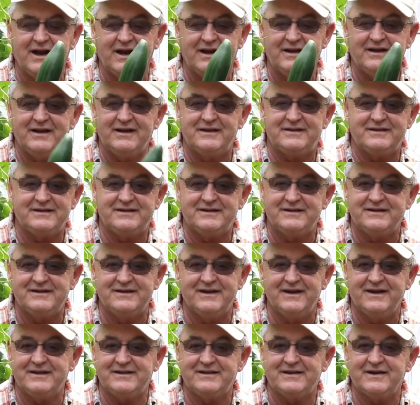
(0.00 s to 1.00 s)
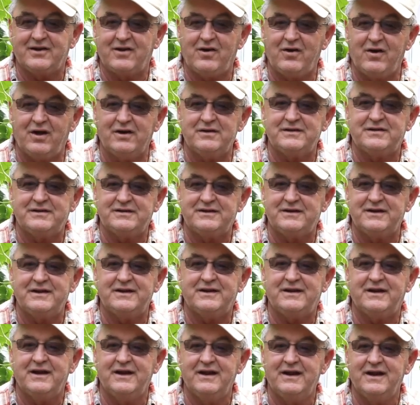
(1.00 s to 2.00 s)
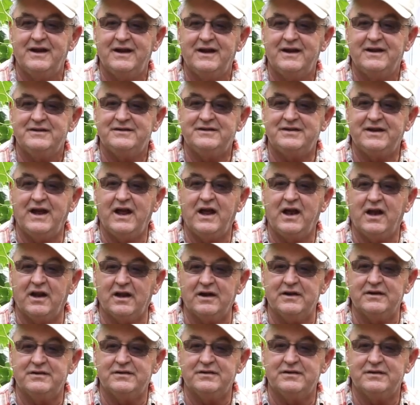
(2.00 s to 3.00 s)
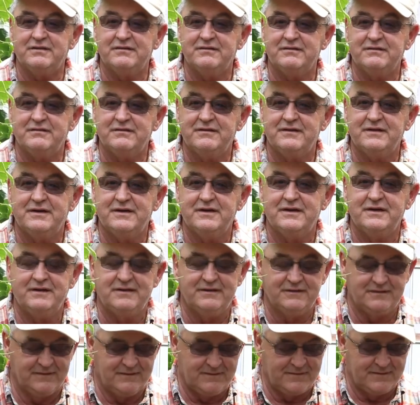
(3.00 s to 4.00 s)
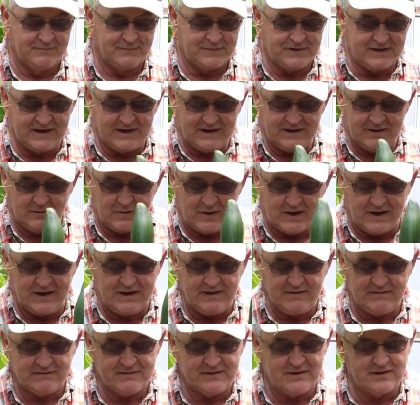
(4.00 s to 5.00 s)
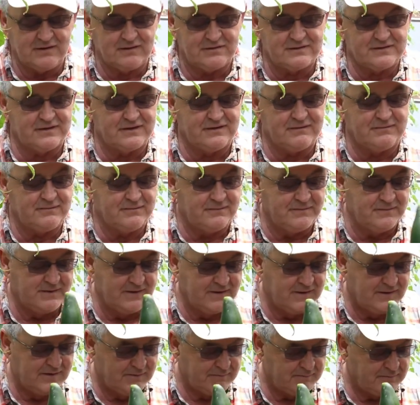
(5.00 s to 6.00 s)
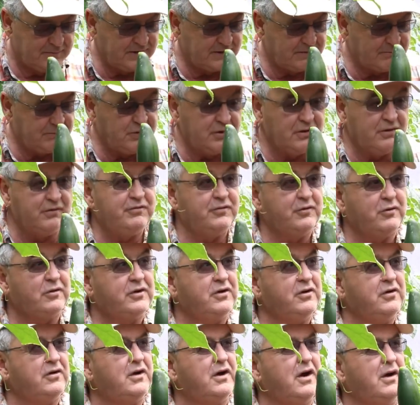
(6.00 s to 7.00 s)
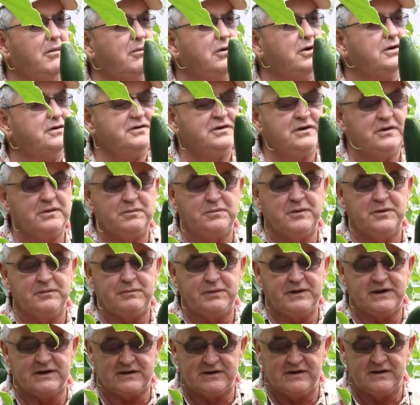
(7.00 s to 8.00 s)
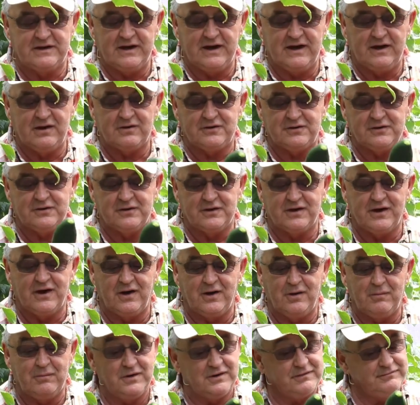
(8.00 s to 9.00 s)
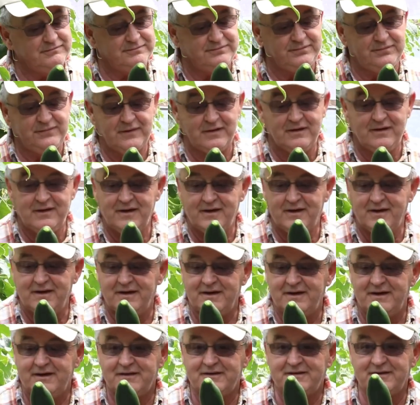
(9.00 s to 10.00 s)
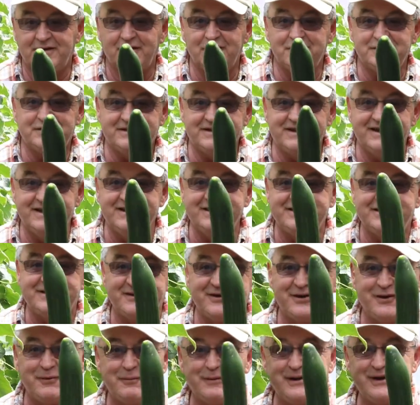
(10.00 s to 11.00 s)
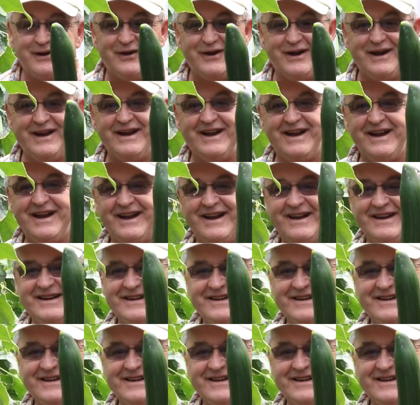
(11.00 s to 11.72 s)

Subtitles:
It's a constant challenge. But anyway, here's a big beautiful cucumber. It should have been picked a day or two ago, but no seeds, so it'll be good eating.